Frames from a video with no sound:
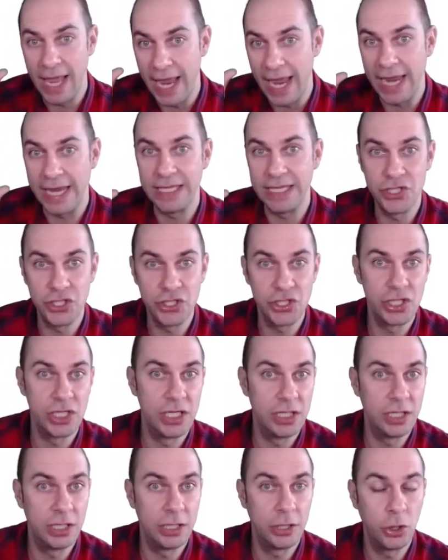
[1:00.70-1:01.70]
a
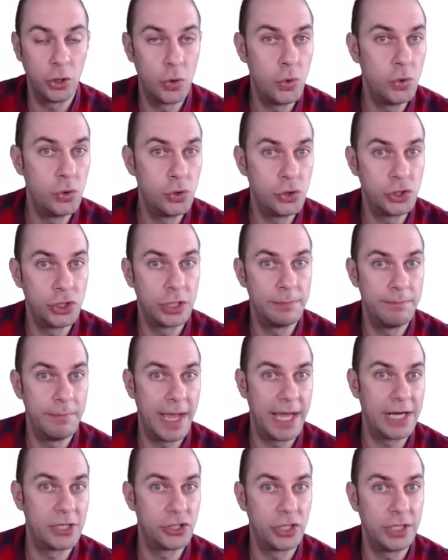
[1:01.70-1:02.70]
certain cushion
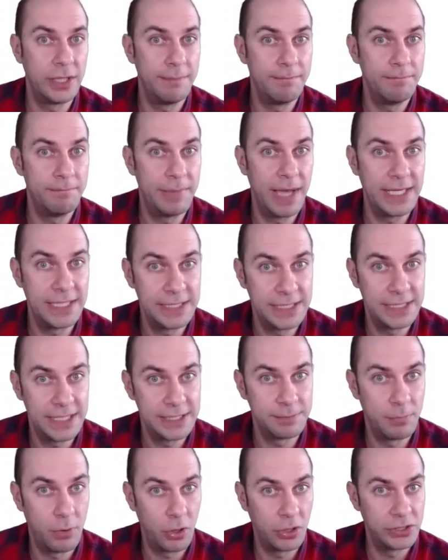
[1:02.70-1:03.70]
measured in
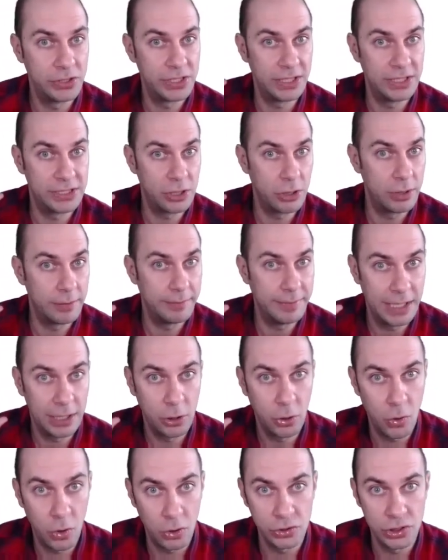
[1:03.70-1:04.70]
basis points, and it's going to be a
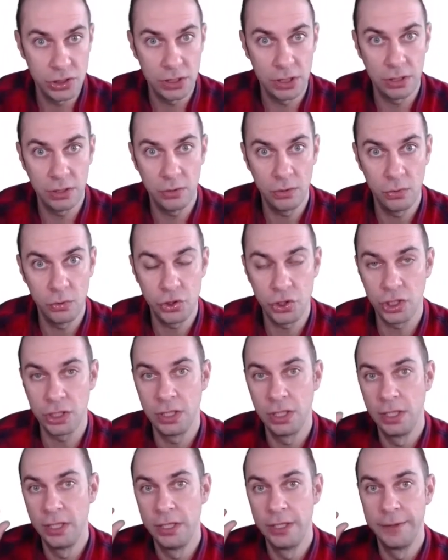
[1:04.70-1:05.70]
constant cushion,
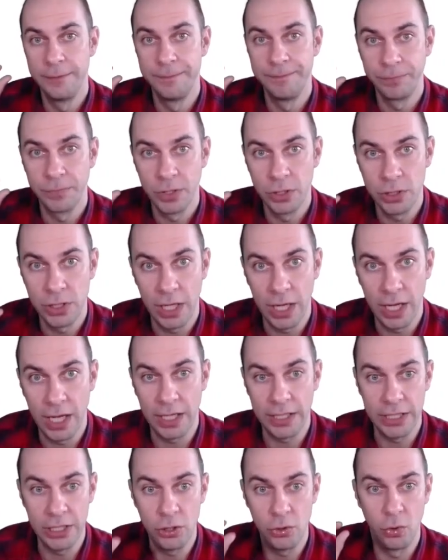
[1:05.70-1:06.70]

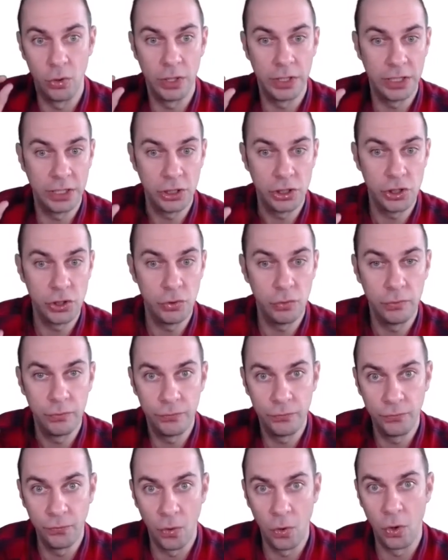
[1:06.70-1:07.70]
in order to
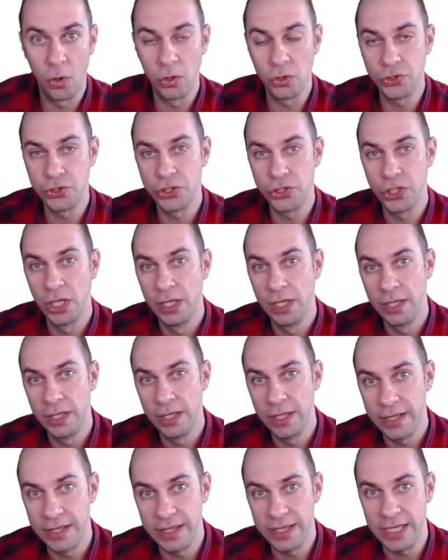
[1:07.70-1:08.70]
force
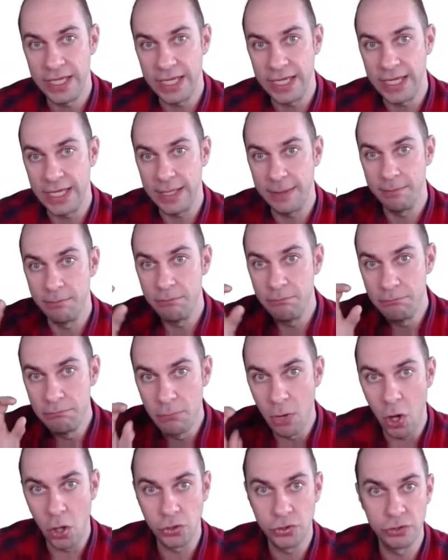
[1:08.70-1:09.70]
the
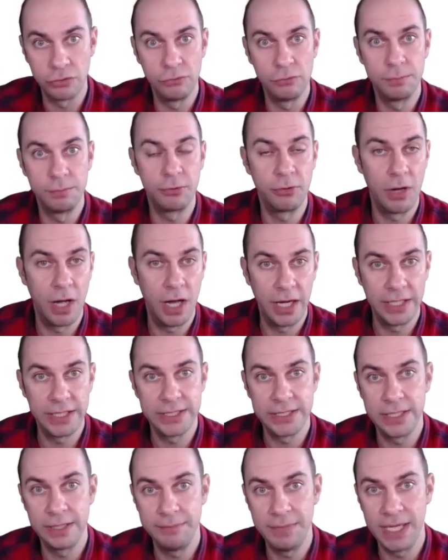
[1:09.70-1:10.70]
model
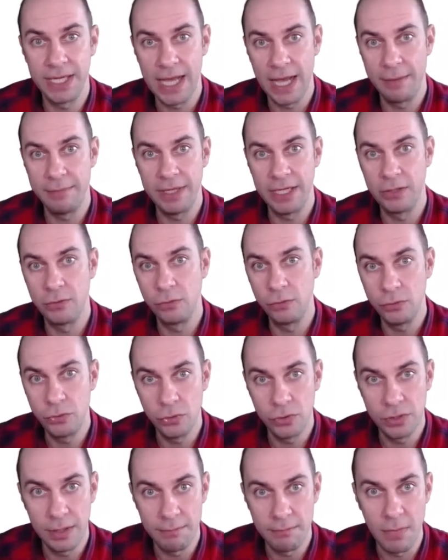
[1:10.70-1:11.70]
price to become equal
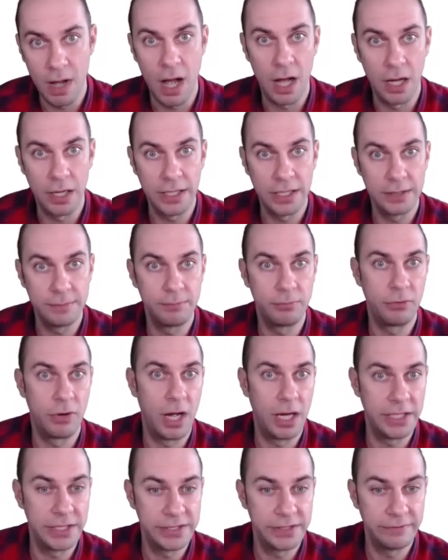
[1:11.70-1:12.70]
to the market
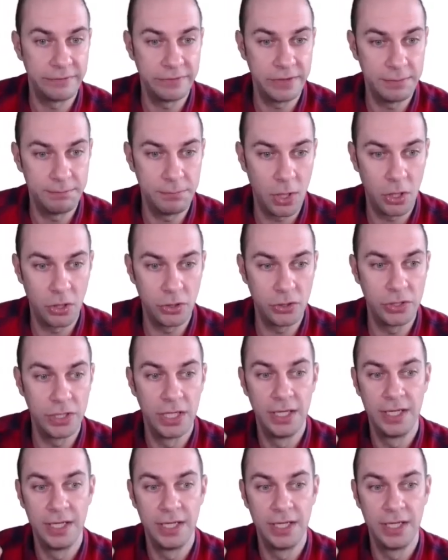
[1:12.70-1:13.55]
price of the bond.